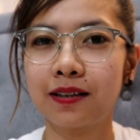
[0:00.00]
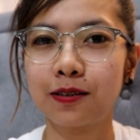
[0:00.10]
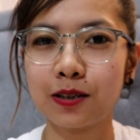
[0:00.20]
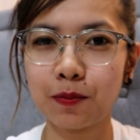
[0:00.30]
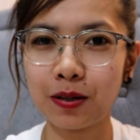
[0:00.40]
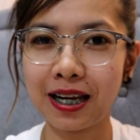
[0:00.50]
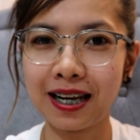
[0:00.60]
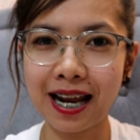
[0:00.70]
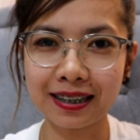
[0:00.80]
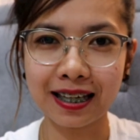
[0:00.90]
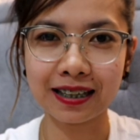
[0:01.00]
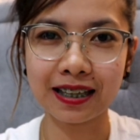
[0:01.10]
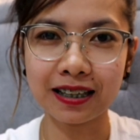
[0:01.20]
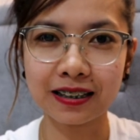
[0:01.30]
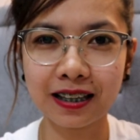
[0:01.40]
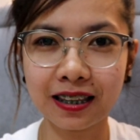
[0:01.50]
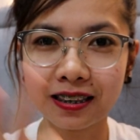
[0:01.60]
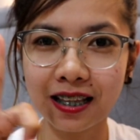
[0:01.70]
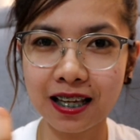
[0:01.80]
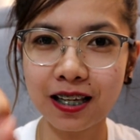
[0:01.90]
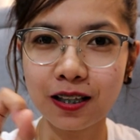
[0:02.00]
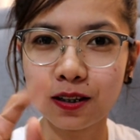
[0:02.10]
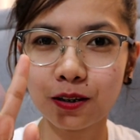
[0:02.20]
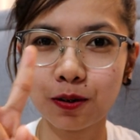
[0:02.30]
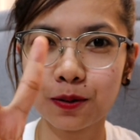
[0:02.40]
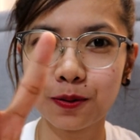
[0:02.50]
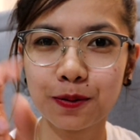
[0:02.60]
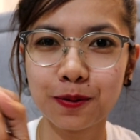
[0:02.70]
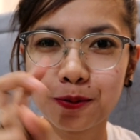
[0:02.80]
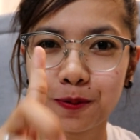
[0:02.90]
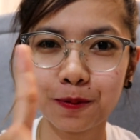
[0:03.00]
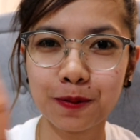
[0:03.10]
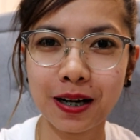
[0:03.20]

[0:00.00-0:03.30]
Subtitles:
So, simulan na natin in 3, 2,